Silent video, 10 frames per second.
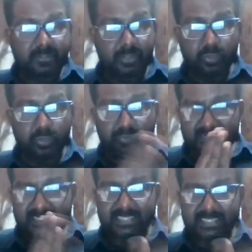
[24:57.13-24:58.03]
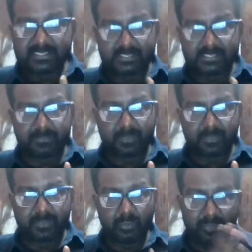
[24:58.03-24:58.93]
you must assess.
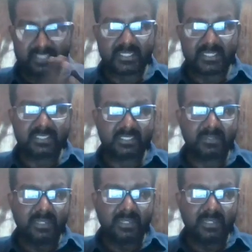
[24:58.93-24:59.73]
You must assess